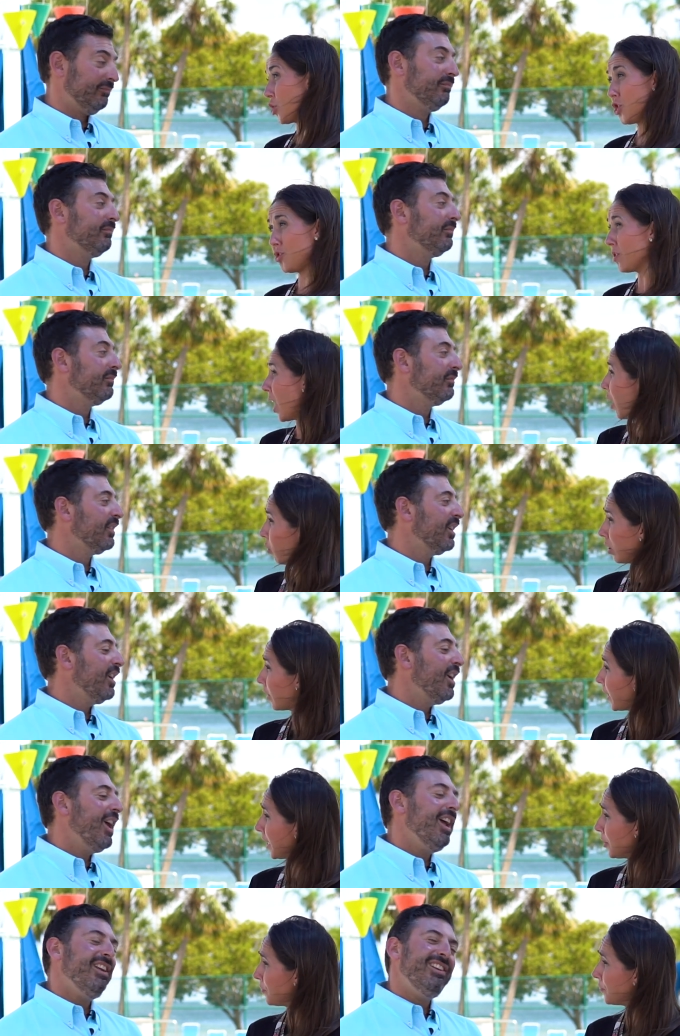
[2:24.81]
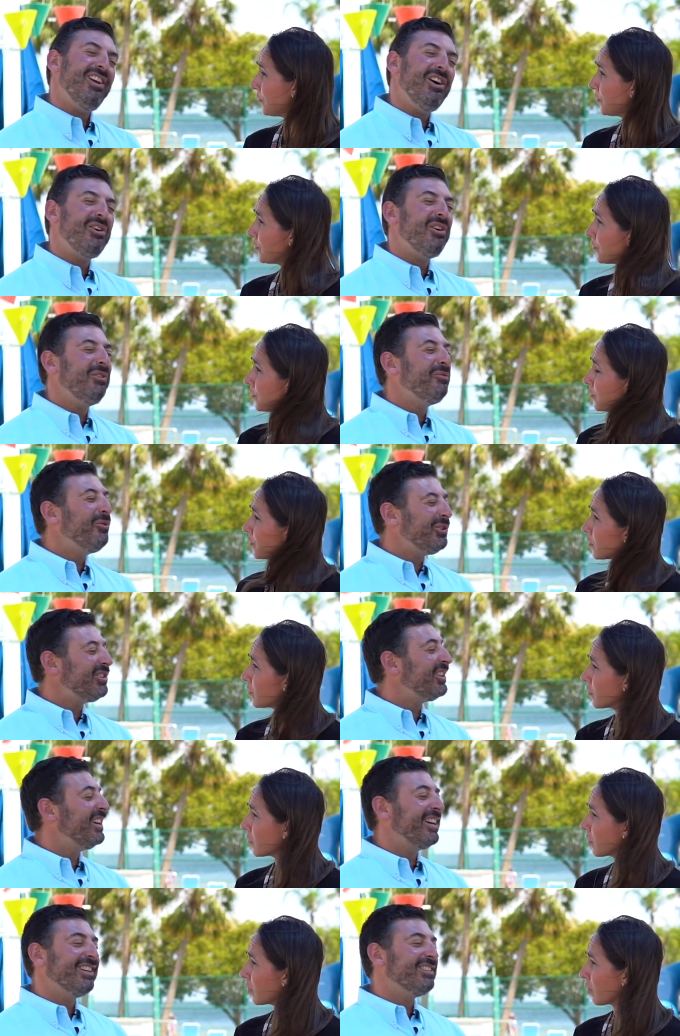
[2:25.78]
Speaker 1: should you not worry?
Speaker 2: No,
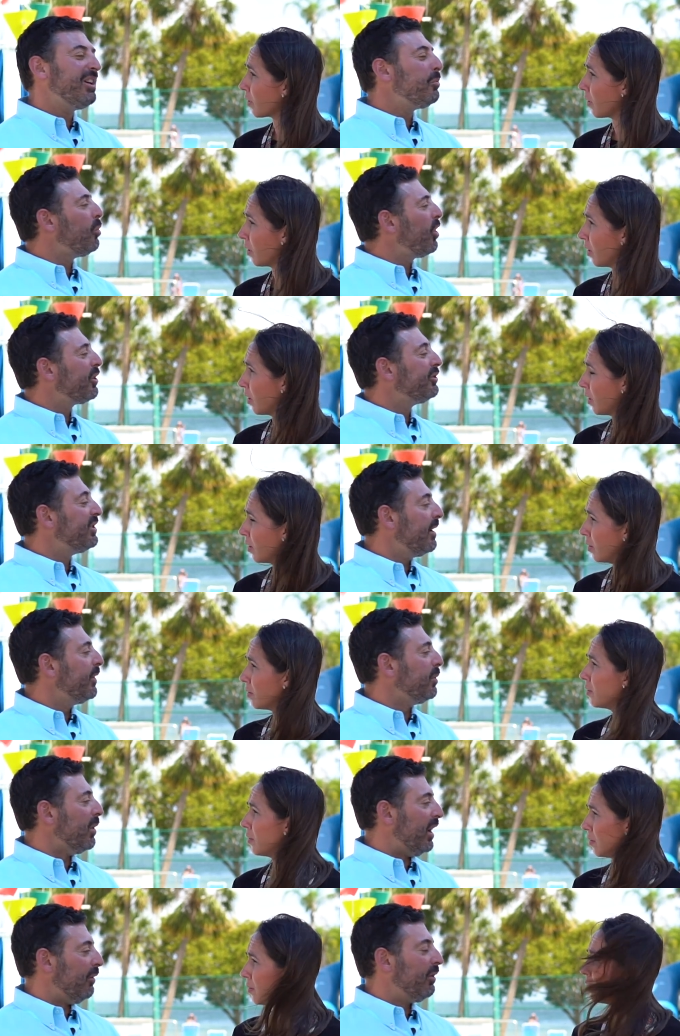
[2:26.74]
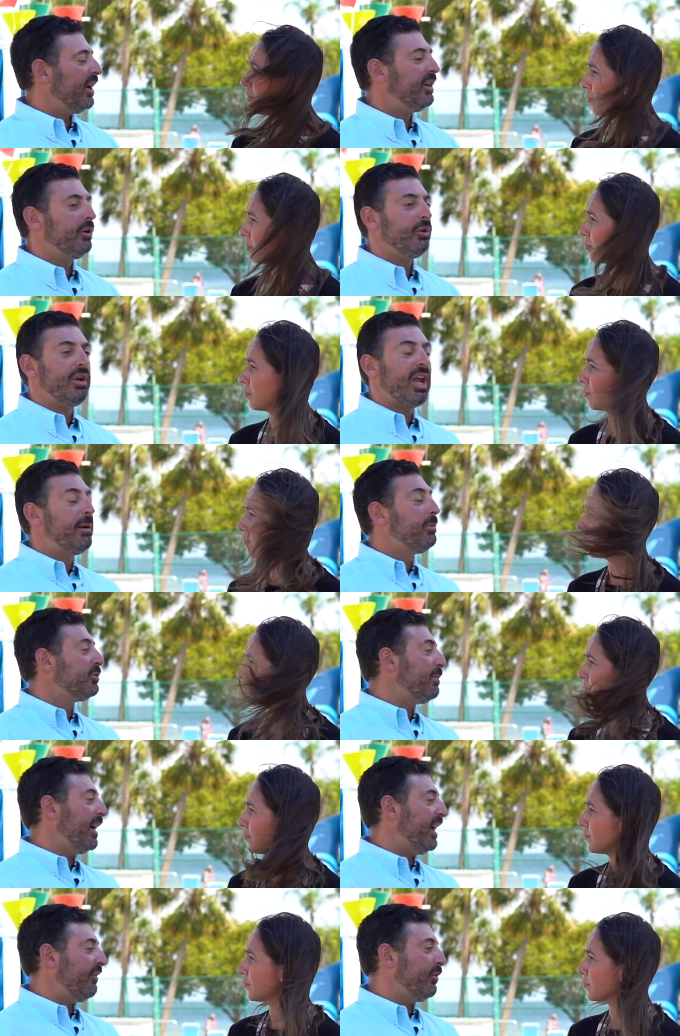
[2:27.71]
unfortunately, like I said, water's everywhere, right? Your
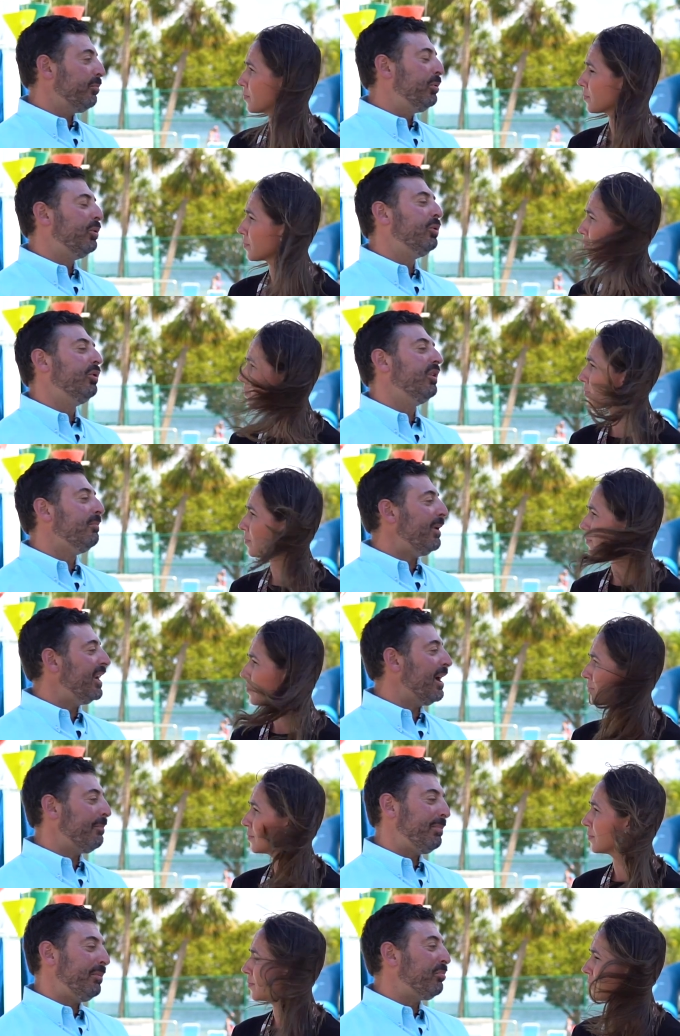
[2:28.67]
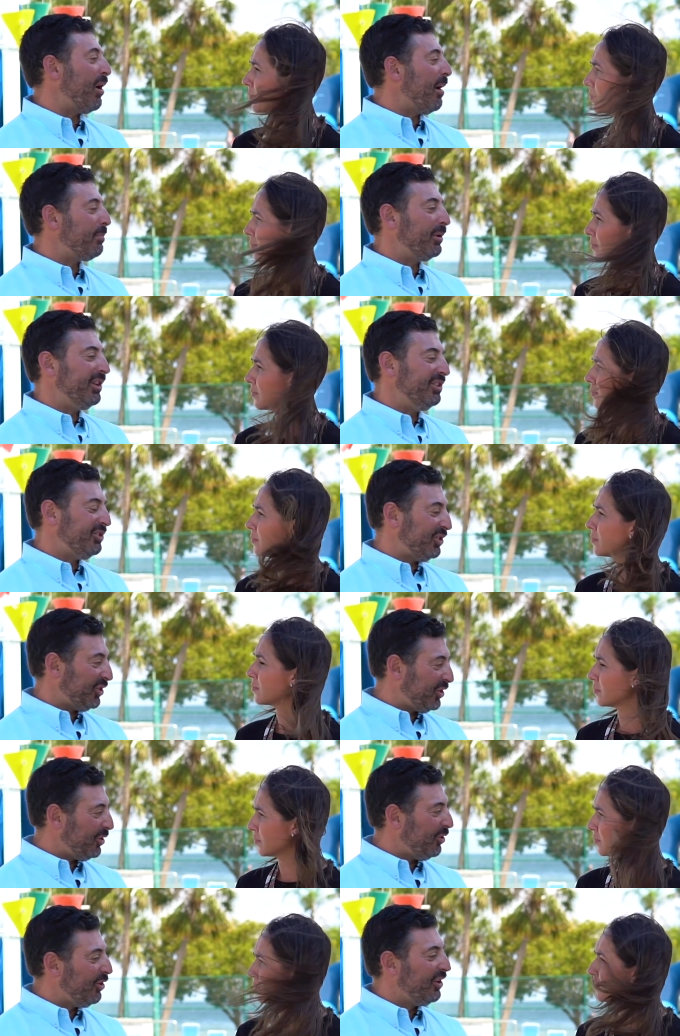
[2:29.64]
neighbors might have a pool; it may not be properly
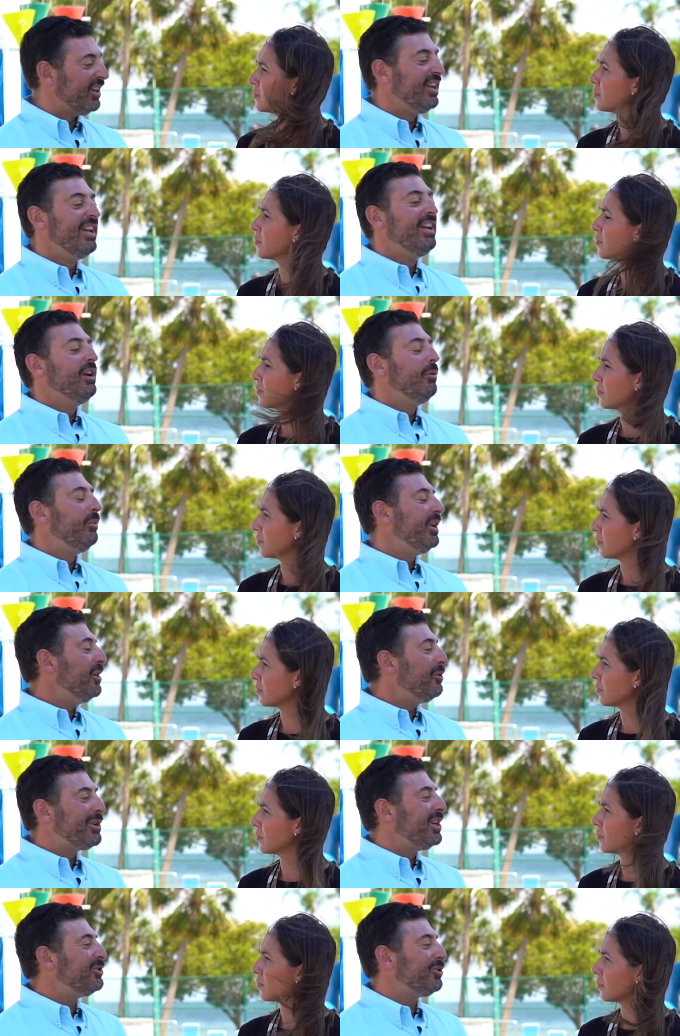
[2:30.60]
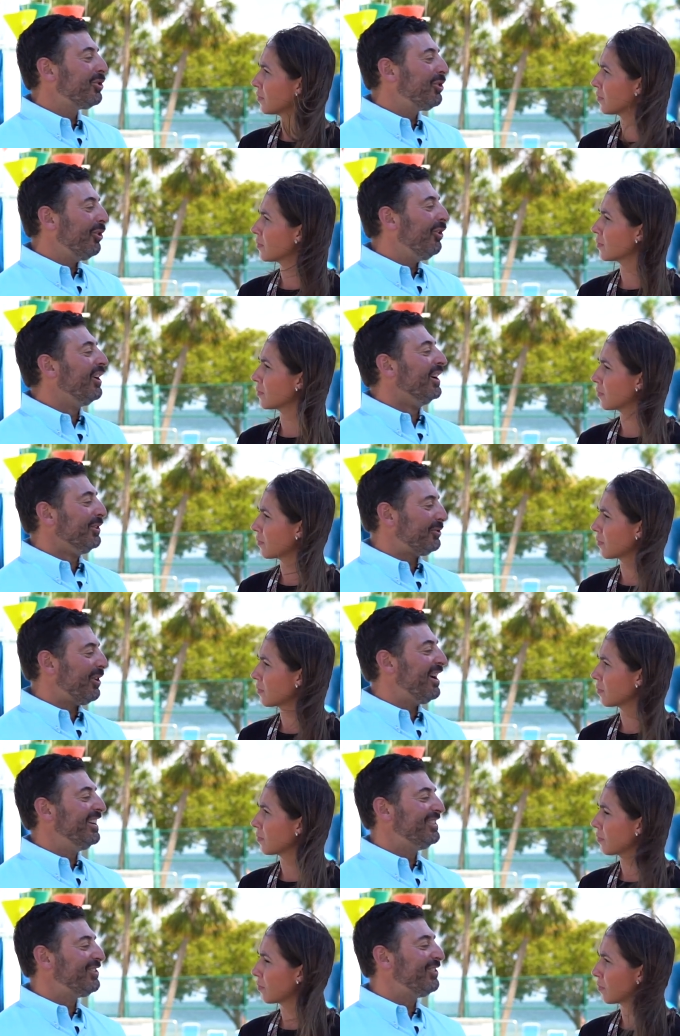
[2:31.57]
secured. We know kids are curious,
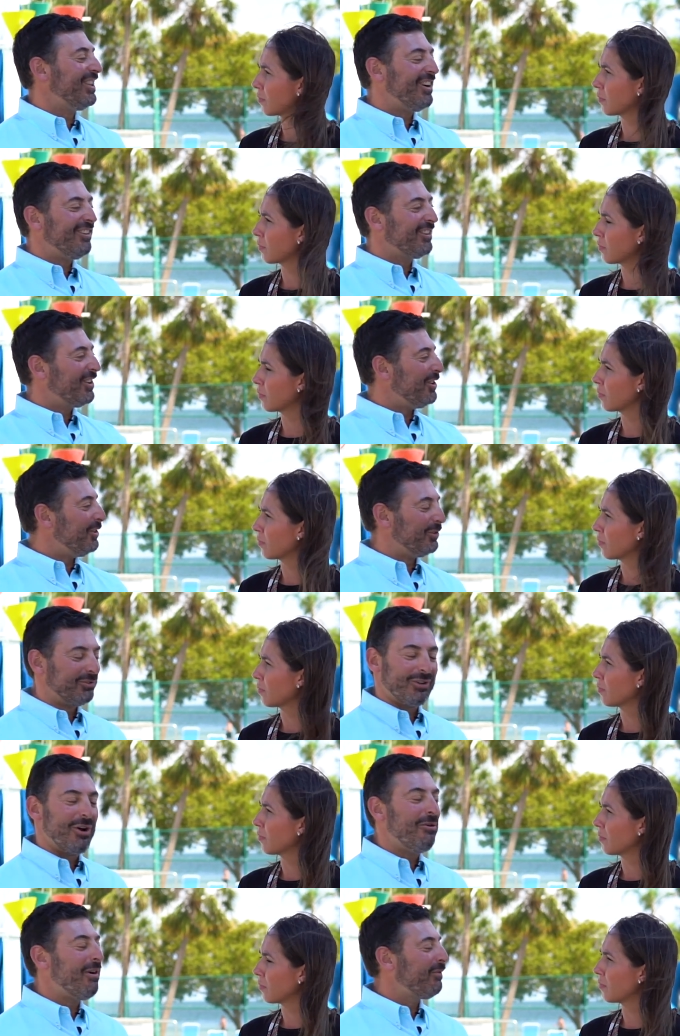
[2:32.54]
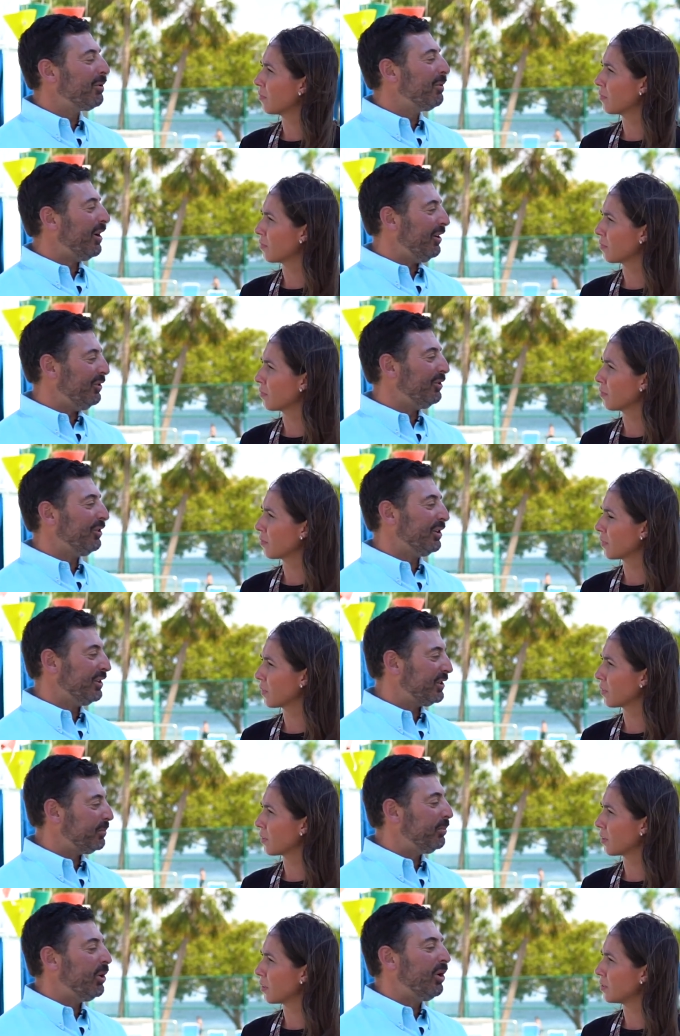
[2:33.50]
right? So they're going to go everywhere and they're
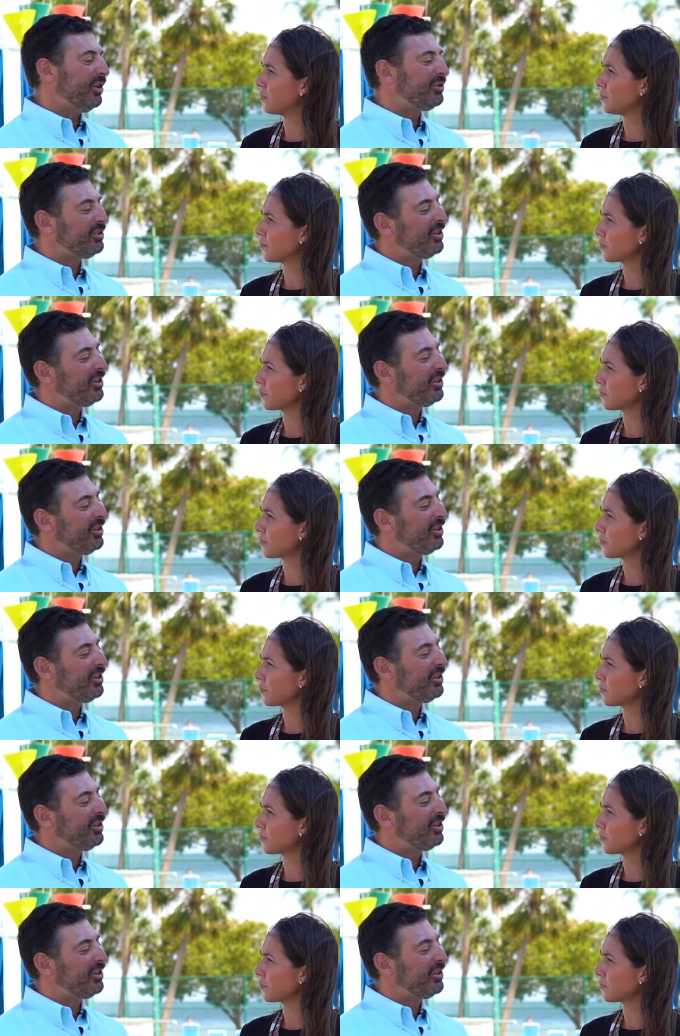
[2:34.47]
explorers.